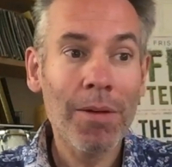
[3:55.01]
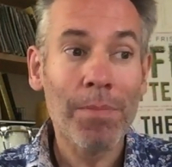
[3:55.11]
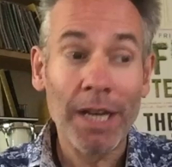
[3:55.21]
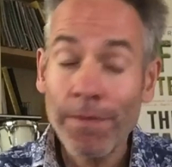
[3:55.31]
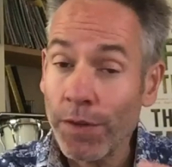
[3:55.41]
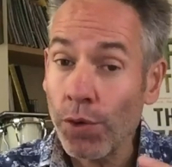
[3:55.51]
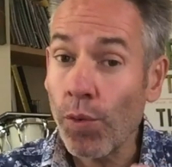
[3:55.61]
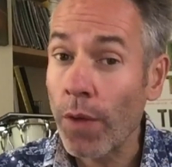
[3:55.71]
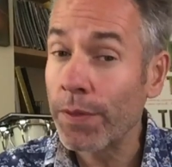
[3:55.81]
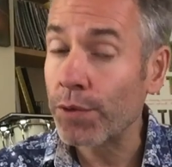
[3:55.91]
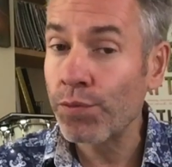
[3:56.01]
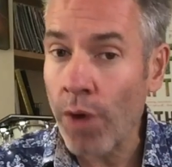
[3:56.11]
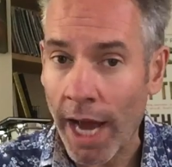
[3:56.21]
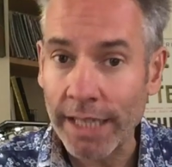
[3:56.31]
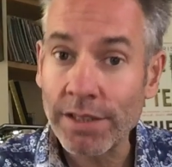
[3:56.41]
But if you want the
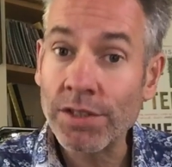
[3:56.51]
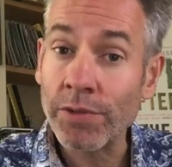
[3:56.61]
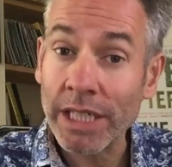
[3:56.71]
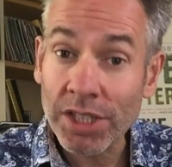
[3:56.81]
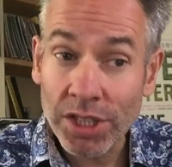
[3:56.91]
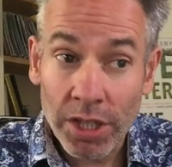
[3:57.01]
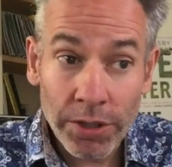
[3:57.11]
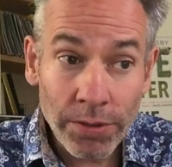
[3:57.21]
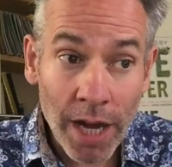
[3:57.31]
right to exclude